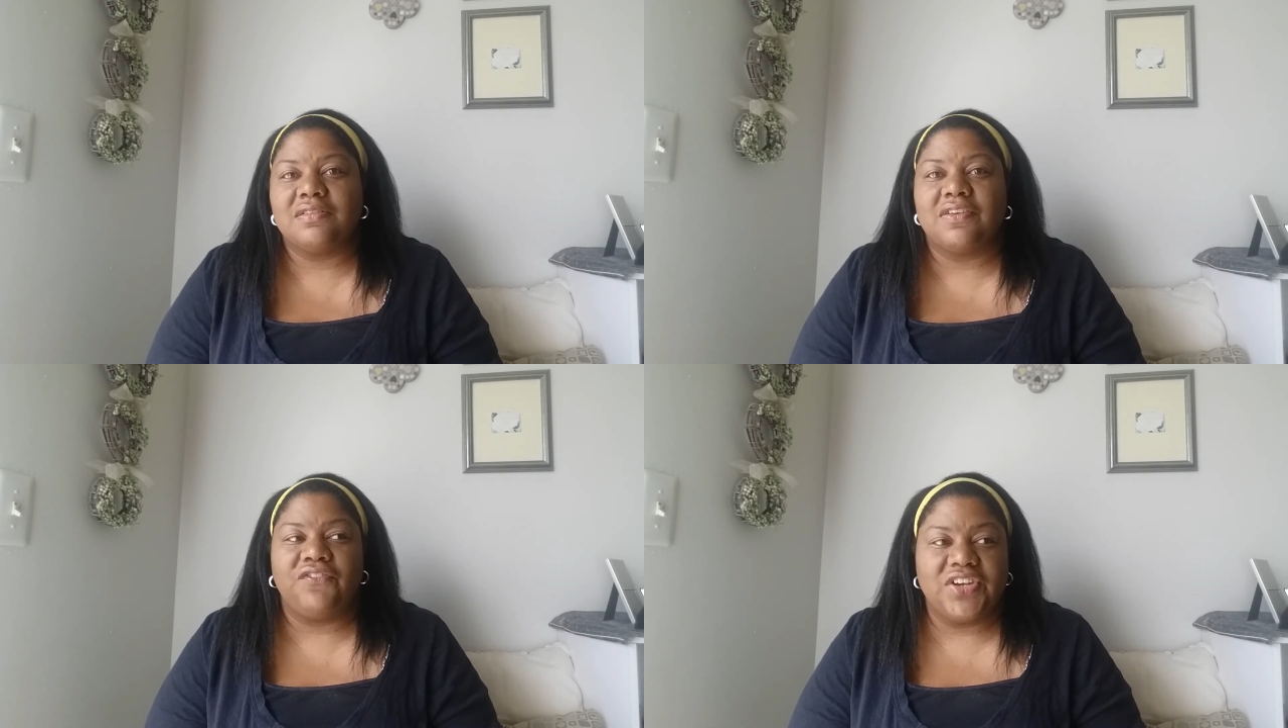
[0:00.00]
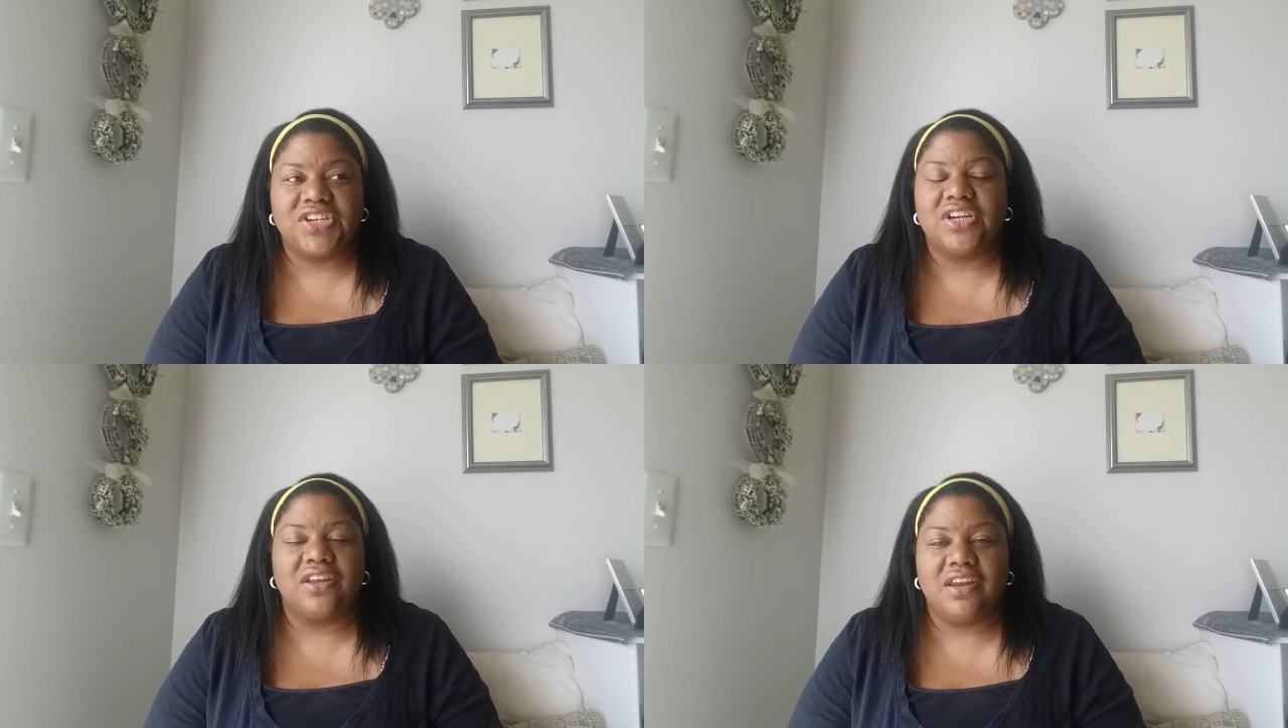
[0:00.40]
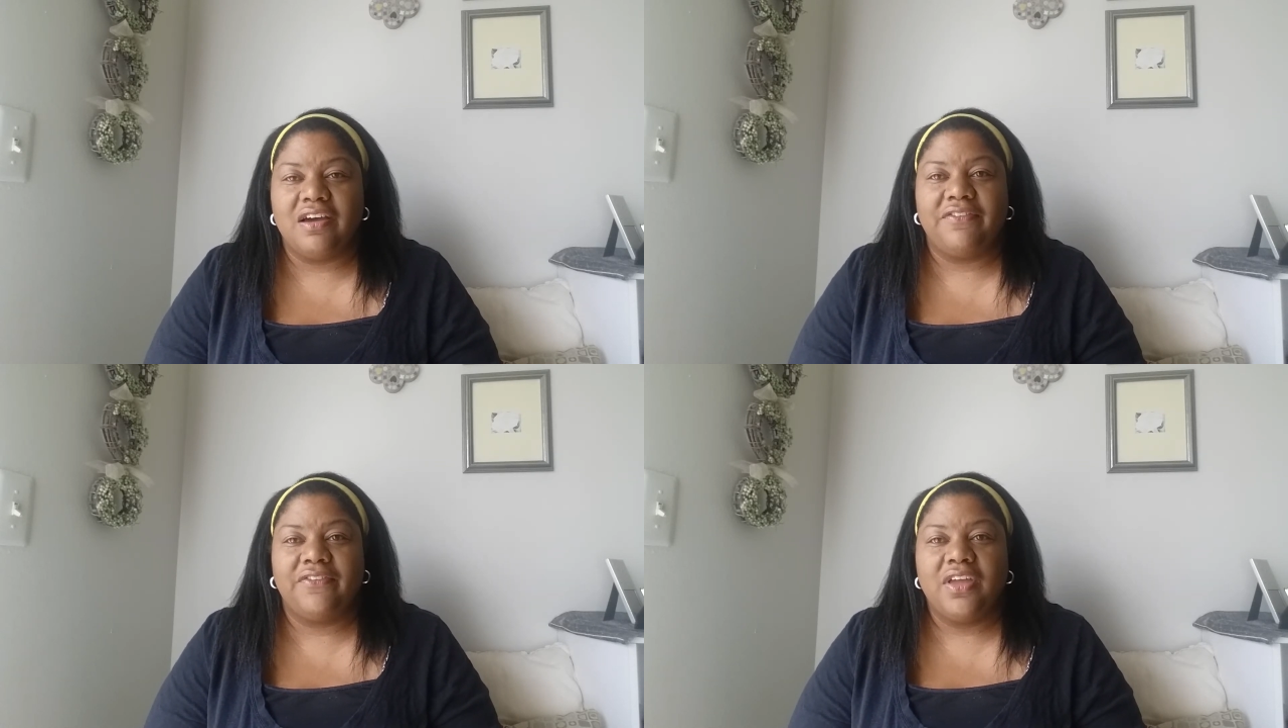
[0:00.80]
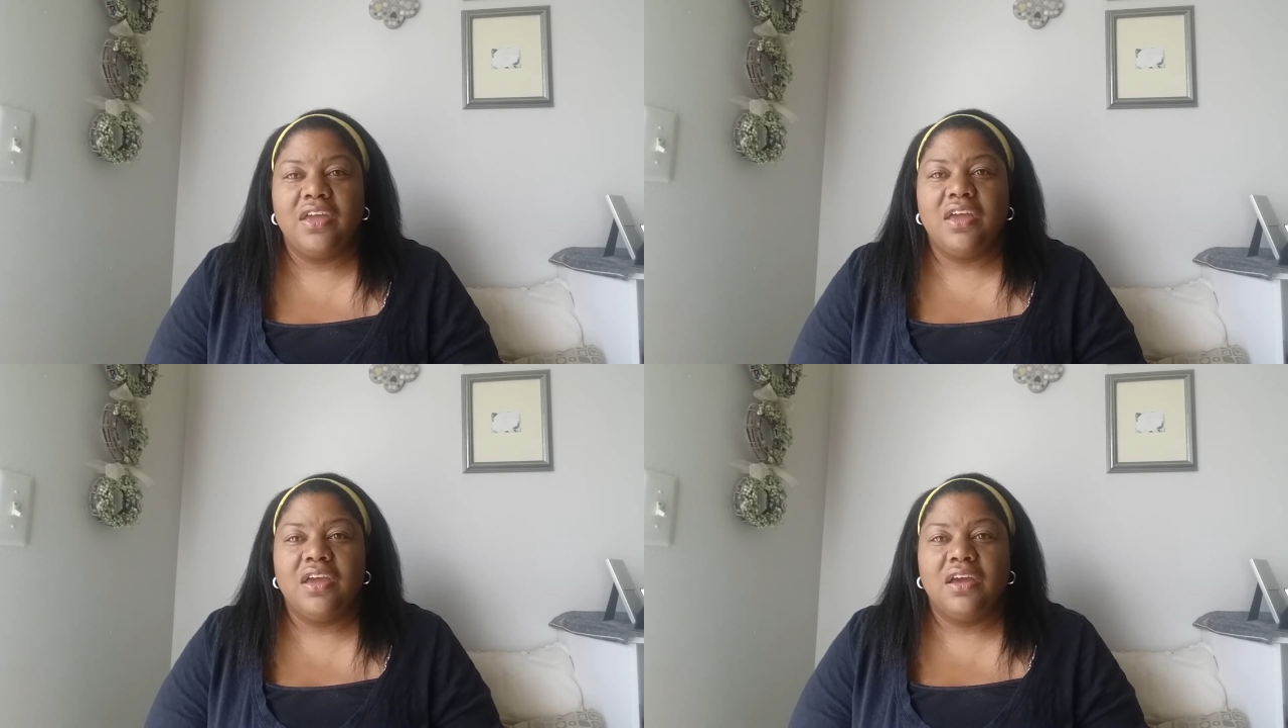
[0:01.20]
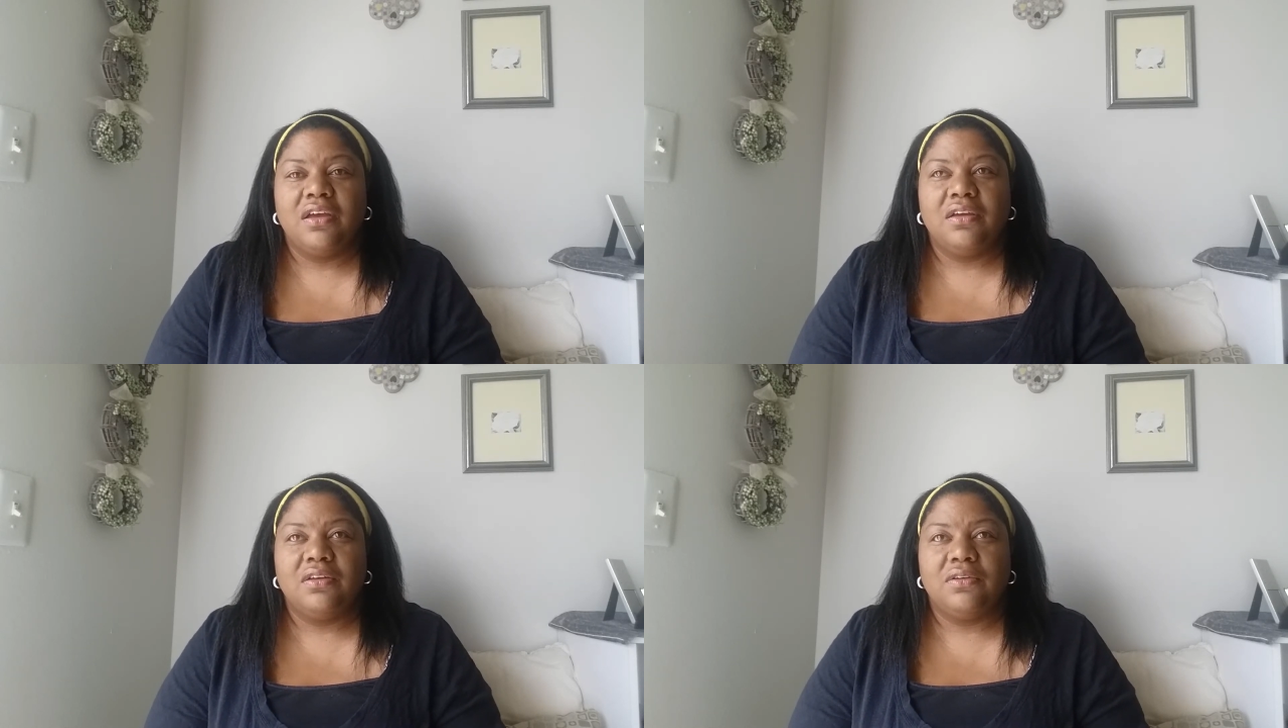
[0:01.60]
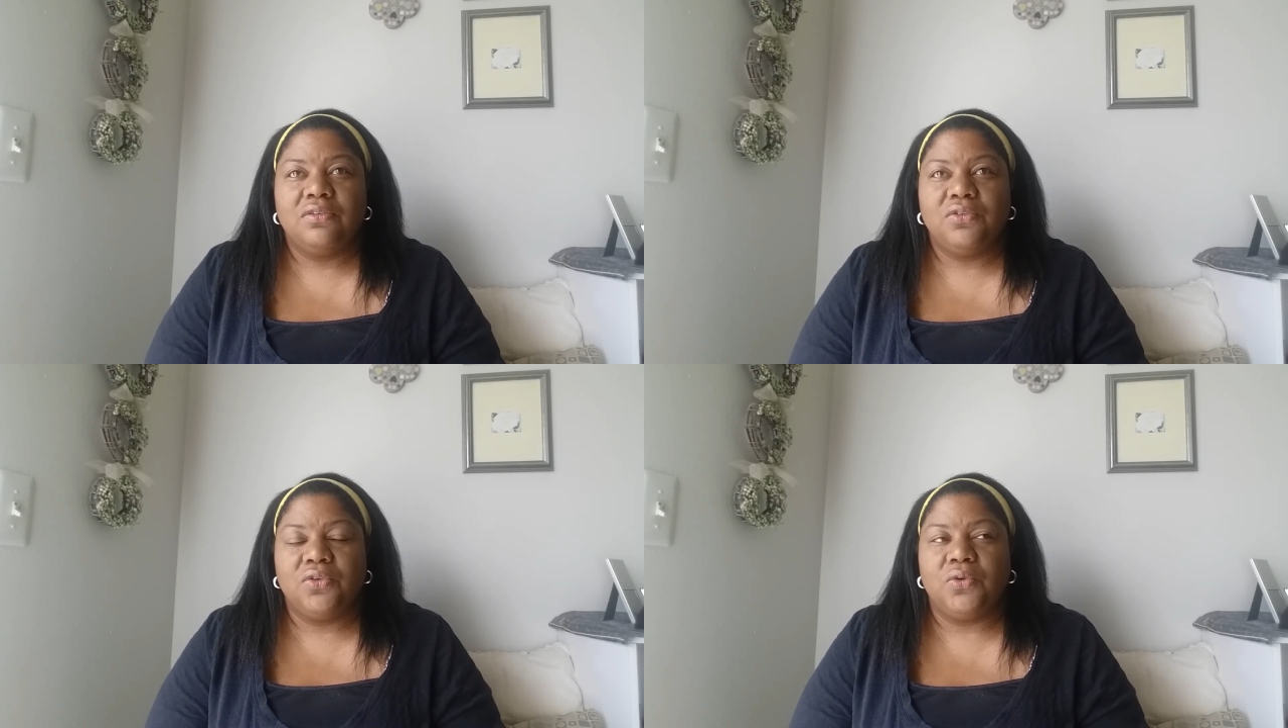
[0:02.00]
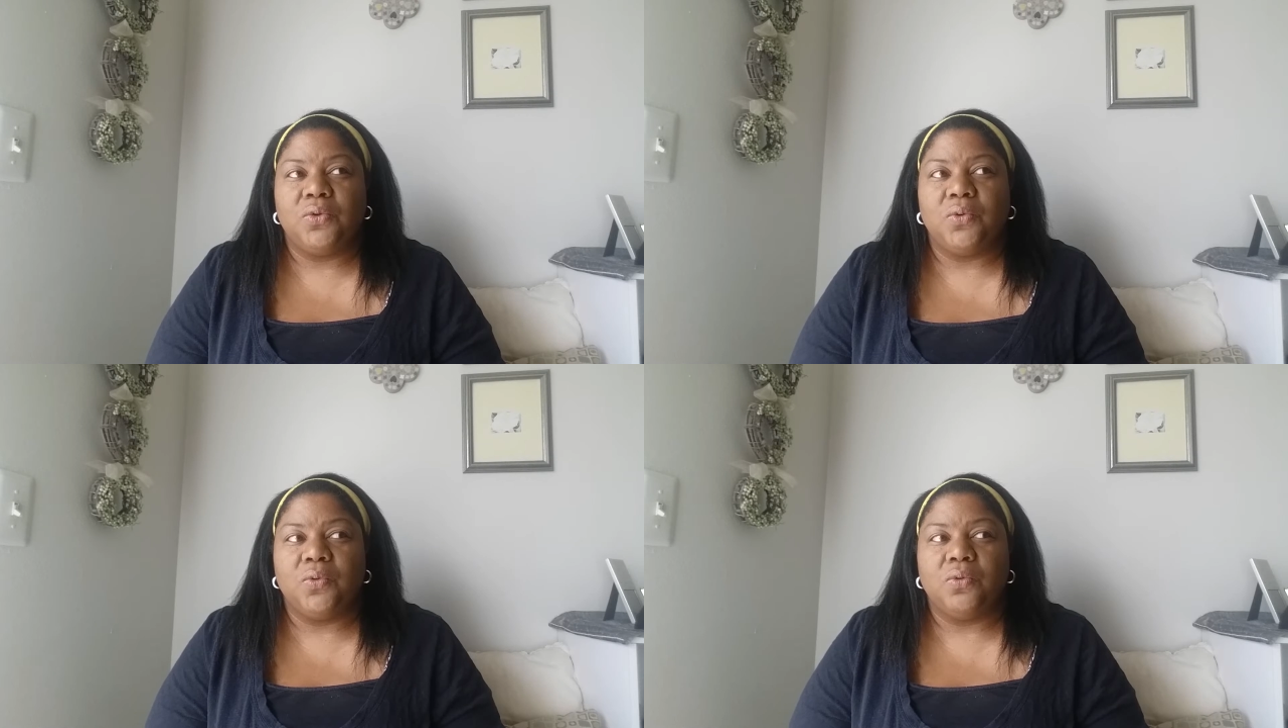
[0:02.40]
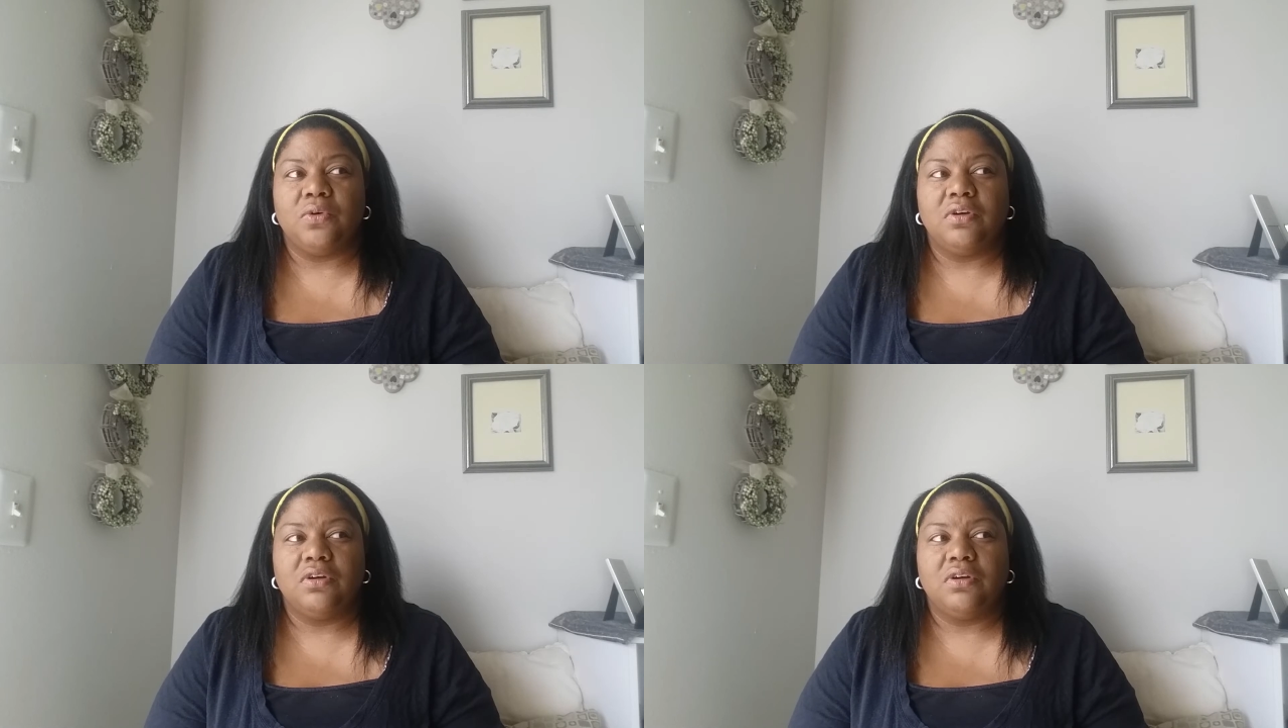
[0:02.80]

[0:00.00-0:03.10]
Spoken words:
sufficient enough to